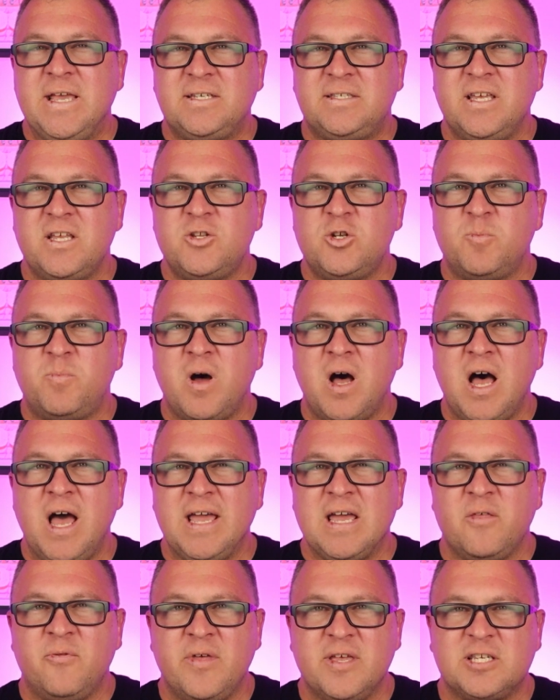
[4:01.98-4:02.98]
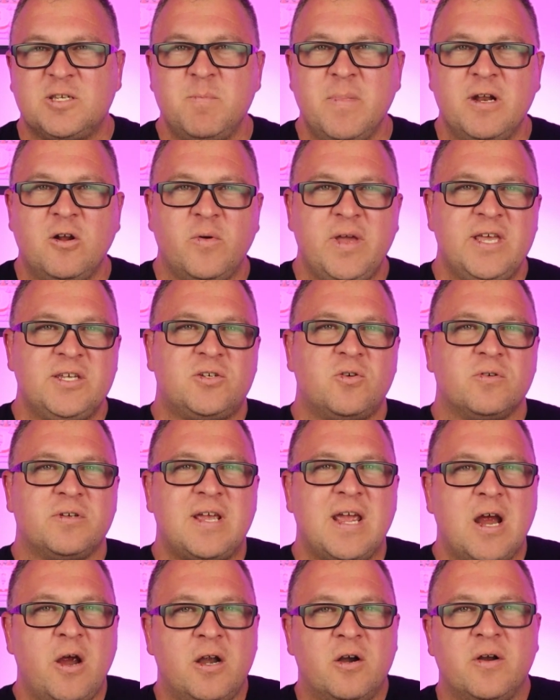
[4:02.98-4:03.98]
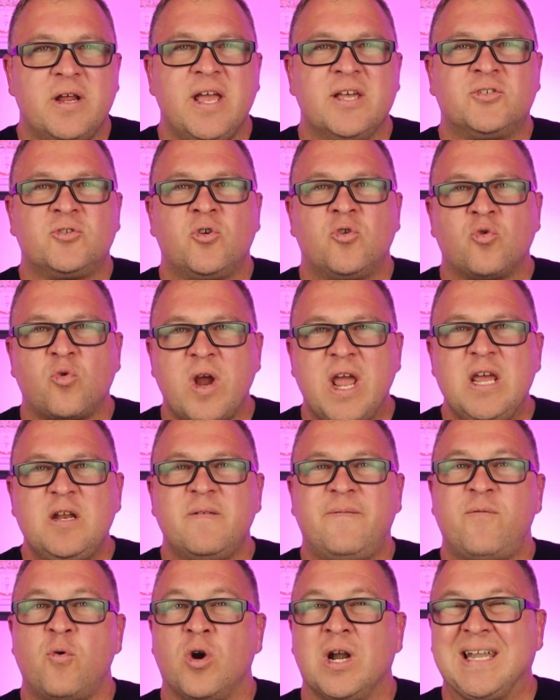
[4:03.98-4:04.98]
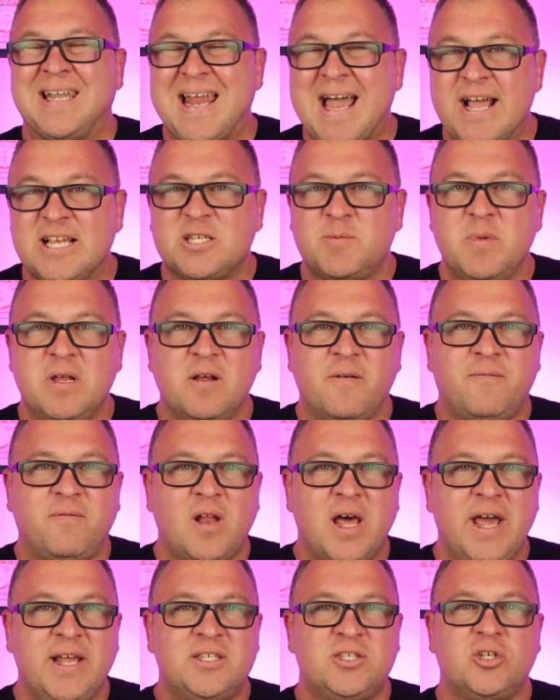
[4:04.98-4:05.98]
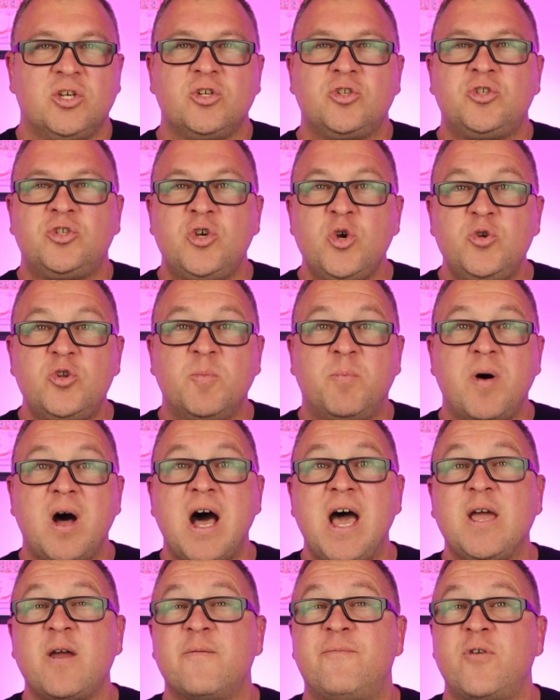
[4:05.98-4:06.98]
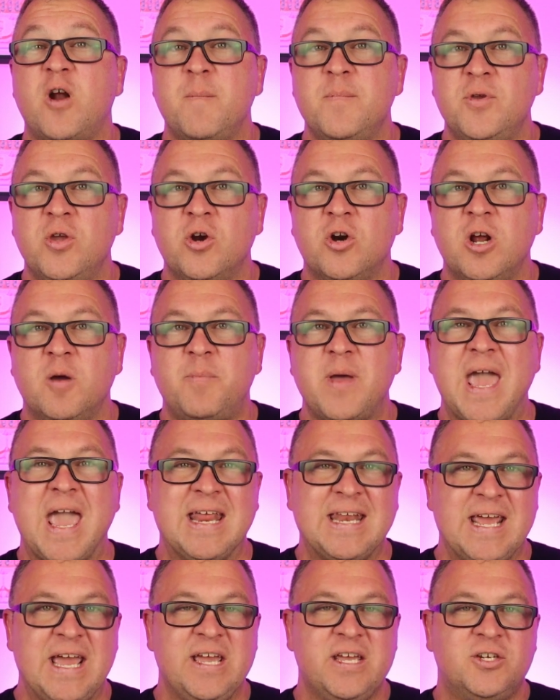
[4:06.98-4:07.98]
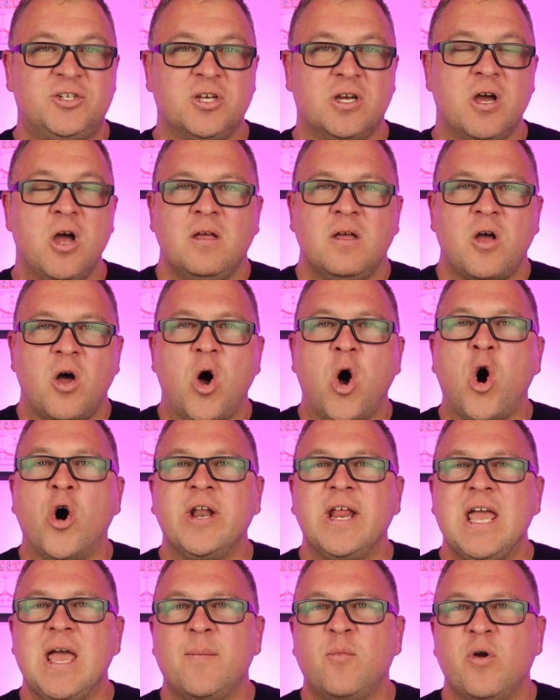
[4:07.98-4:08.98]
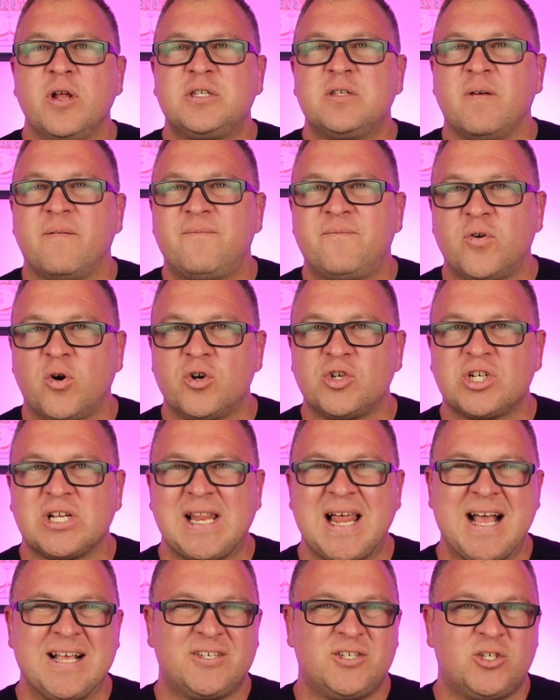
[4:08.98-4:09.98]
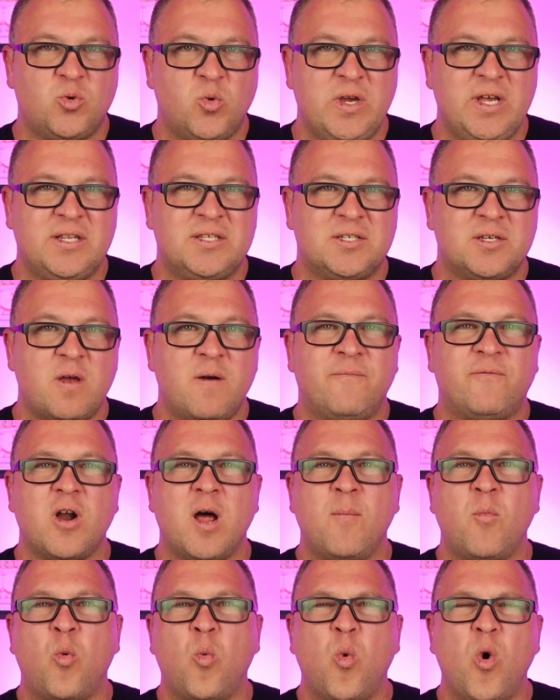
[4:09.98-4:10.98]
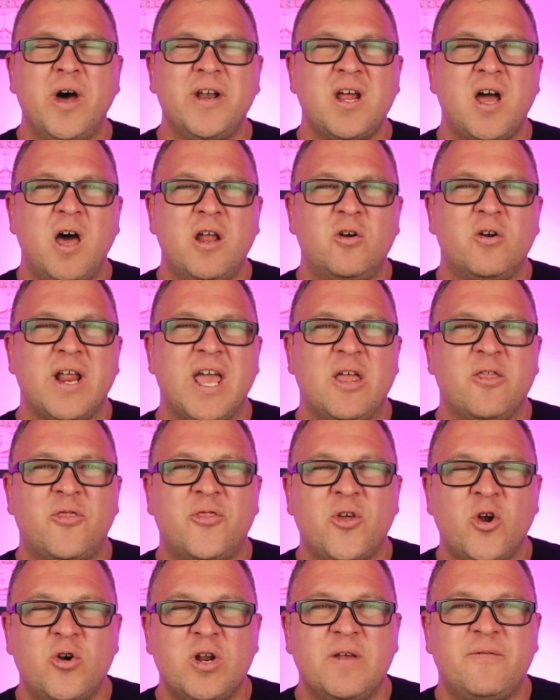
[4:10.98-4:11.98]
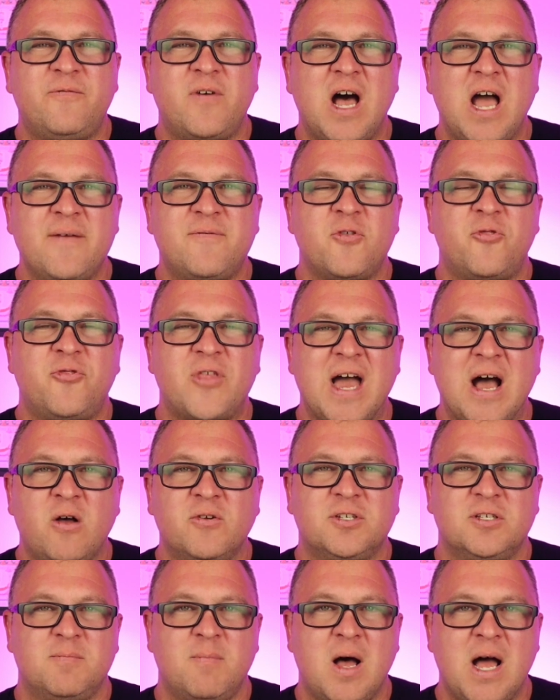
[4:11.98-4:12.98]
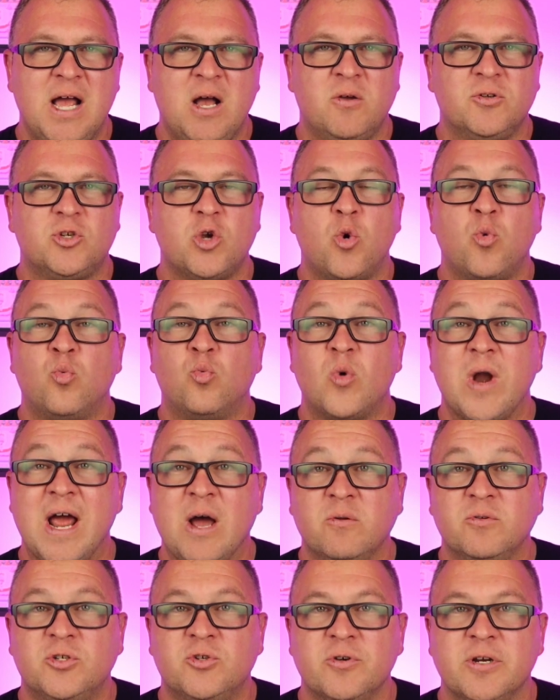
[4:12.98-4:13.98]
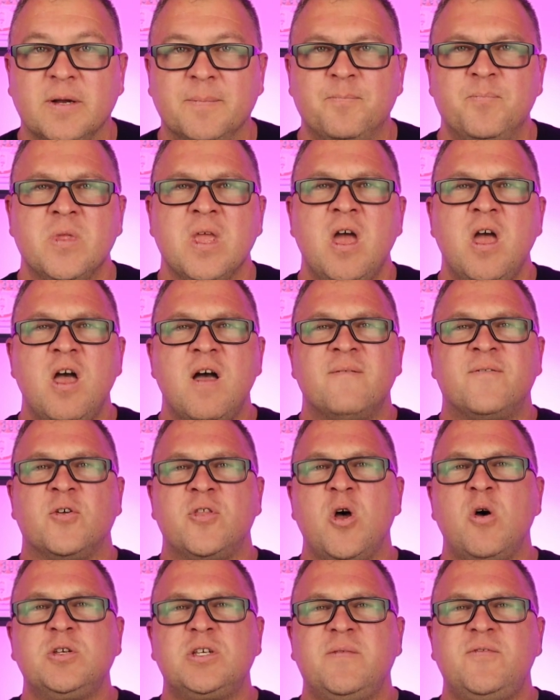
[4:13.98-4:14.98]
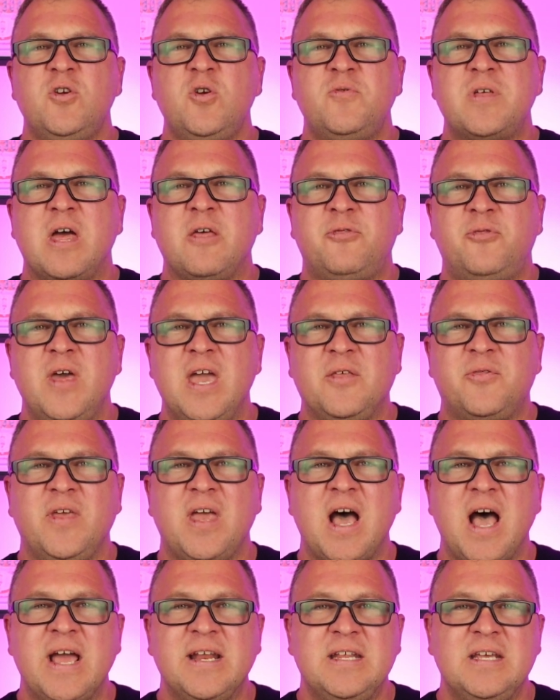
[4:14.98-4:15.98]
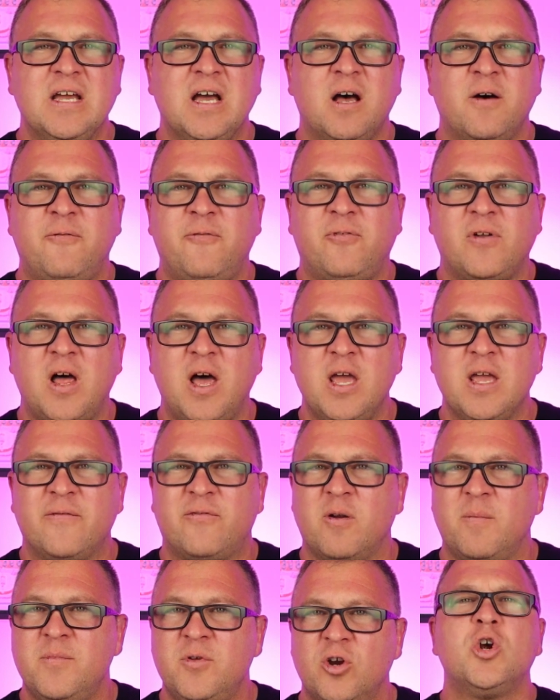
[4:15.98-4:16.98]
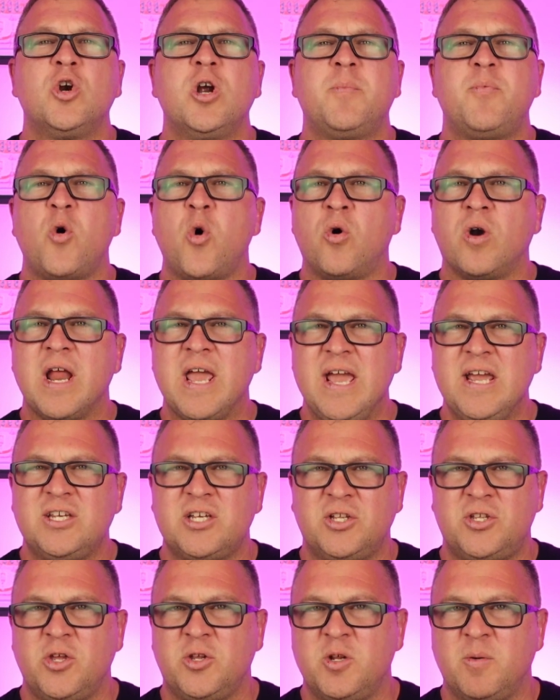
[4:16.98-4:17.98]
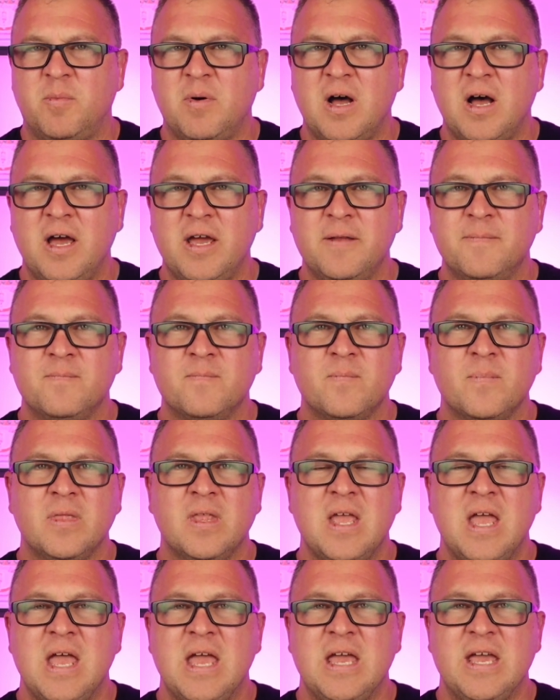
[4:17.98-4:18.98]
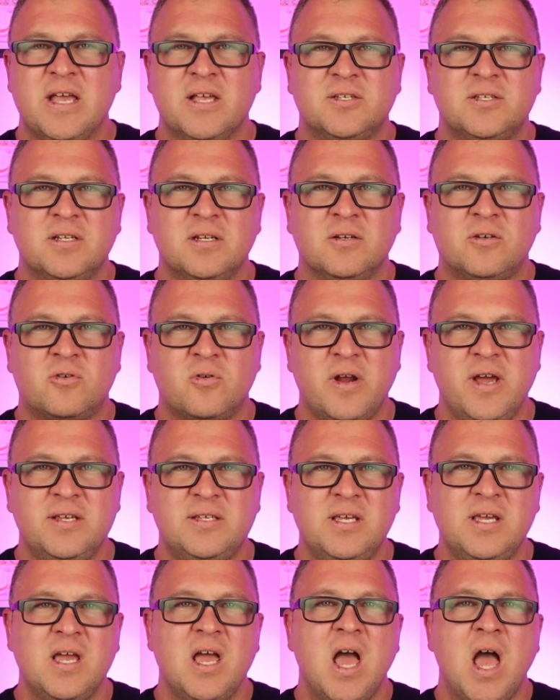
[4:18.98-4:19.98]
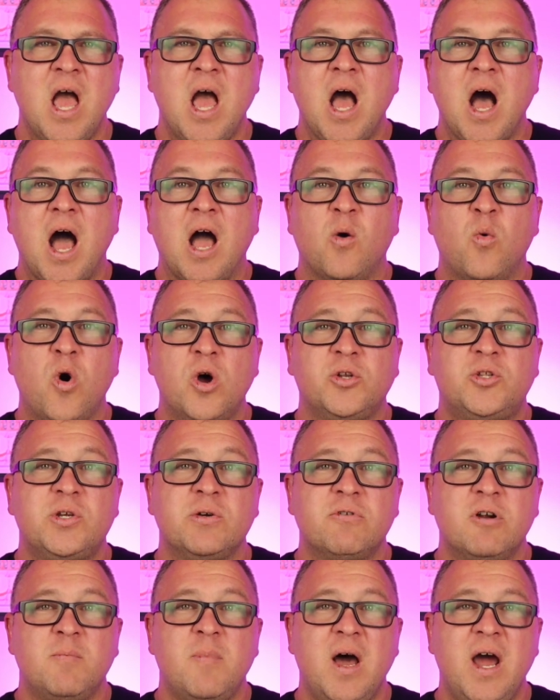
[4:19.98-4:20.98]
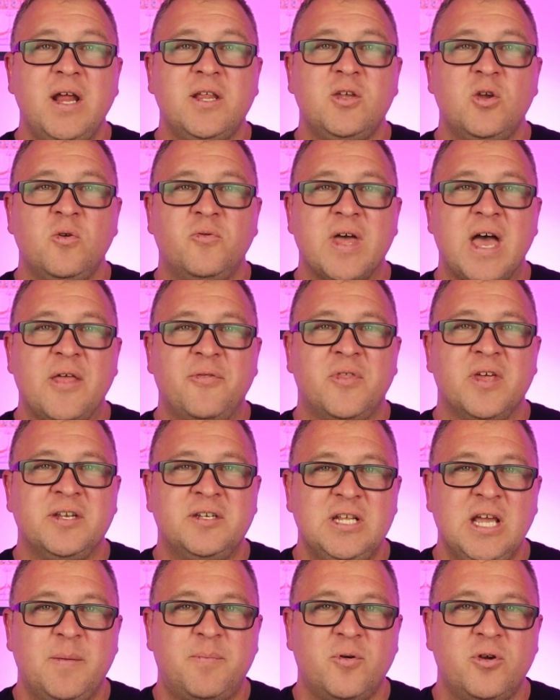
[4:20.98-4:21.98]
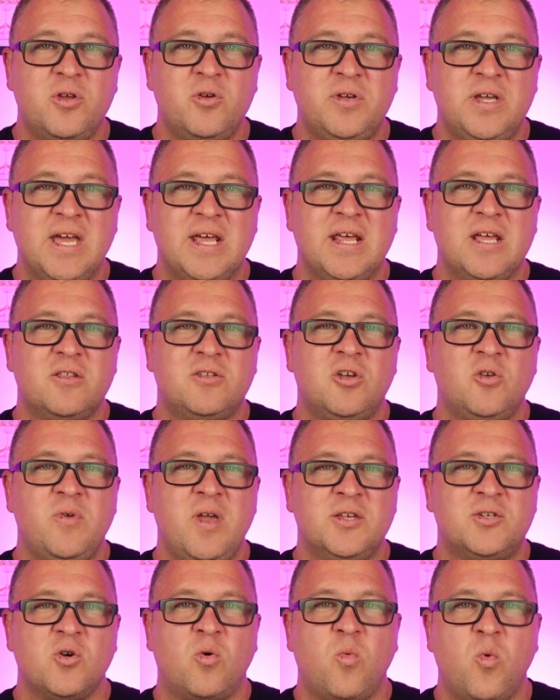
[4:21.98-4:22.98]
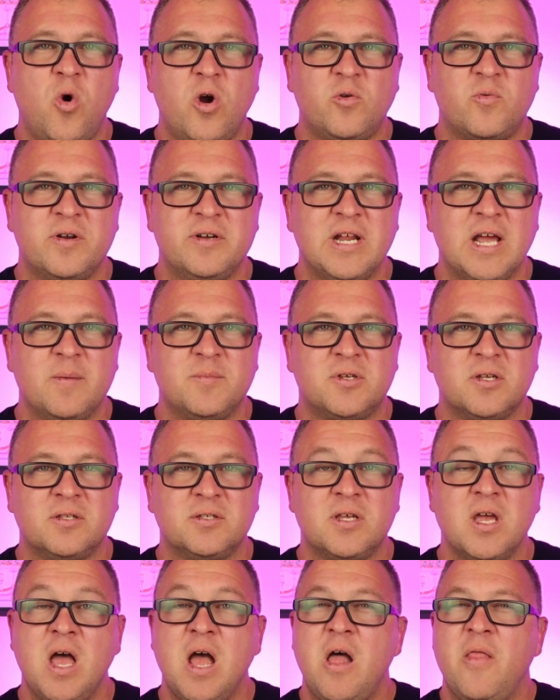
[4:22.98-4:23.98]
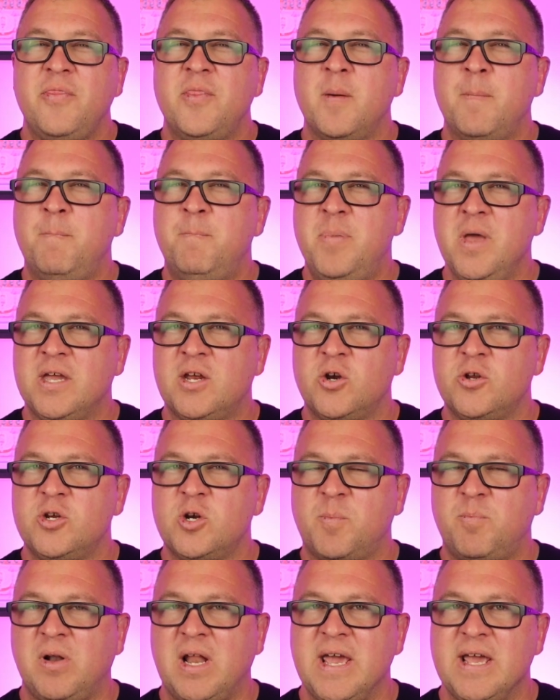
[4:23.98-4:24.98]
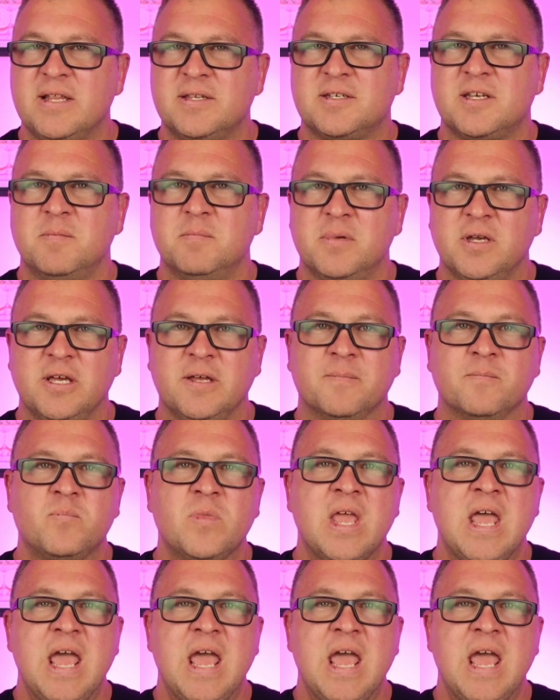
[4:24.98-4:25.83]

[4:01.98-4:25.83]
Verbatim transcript: Based in Dubai, this Middle Eastern carrier is great for last-minute flights to Dubai from Europe and Asia on Emirates first-class suites from one hundred thirty-five thousand miles round trip. For those of you that think the idea of flying from Europe or Asia to Dubai is crazy, I want to remind you that the deeper you get into these award redemptions, the bigger your plans can be.